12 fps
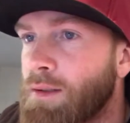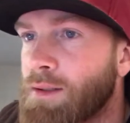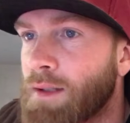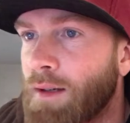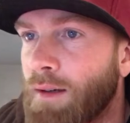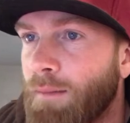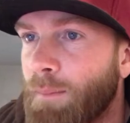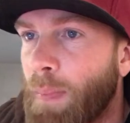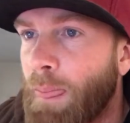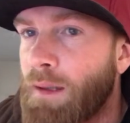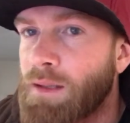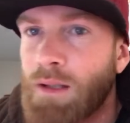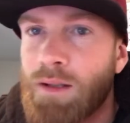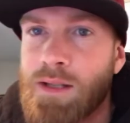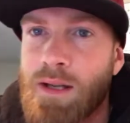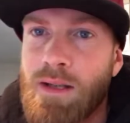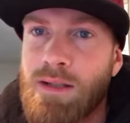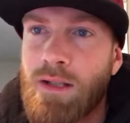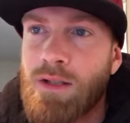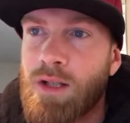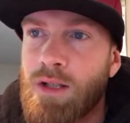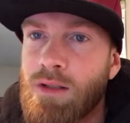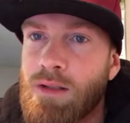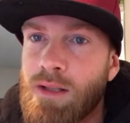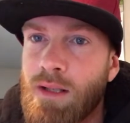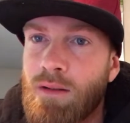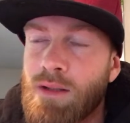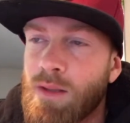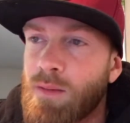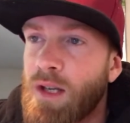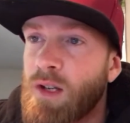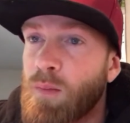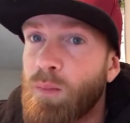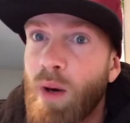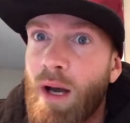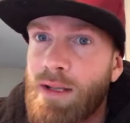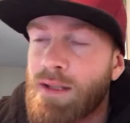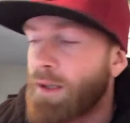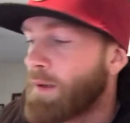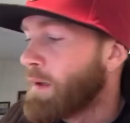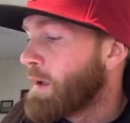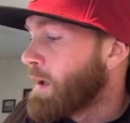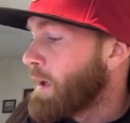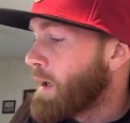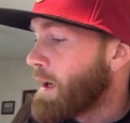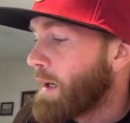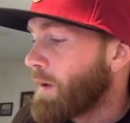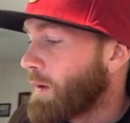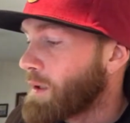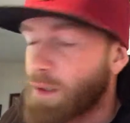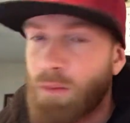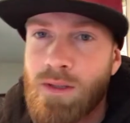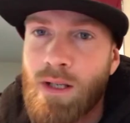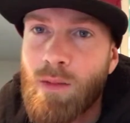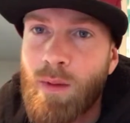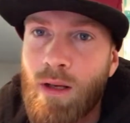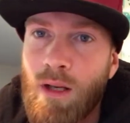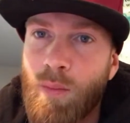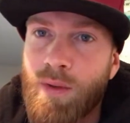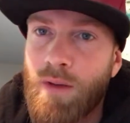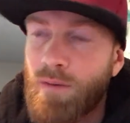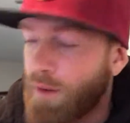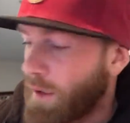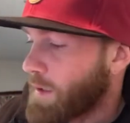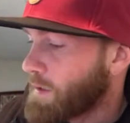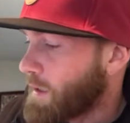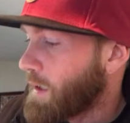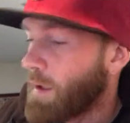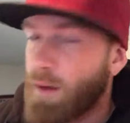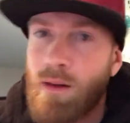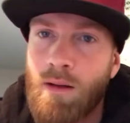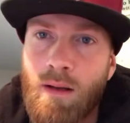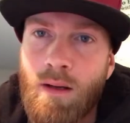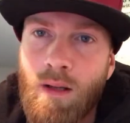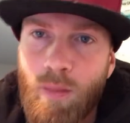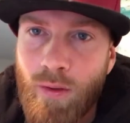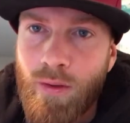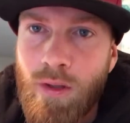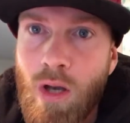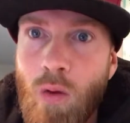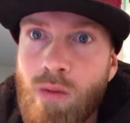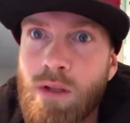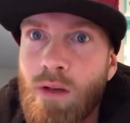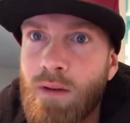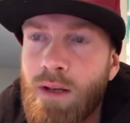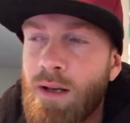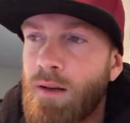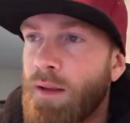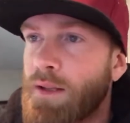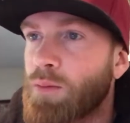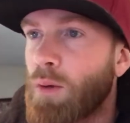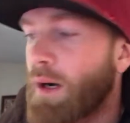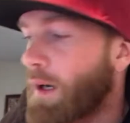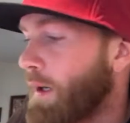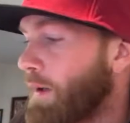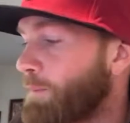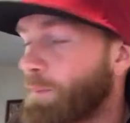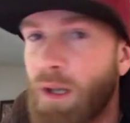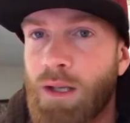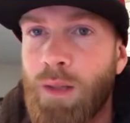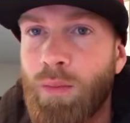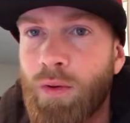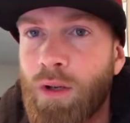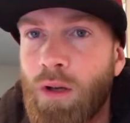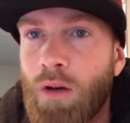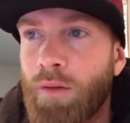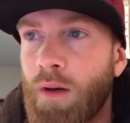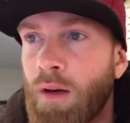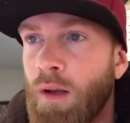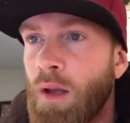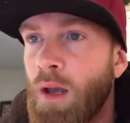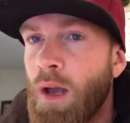So it's always nice to get a change of scenery sometimes. But anyways, I want to talk about a couple different things today. I got a couple of notes over here. That's why I keep looking over.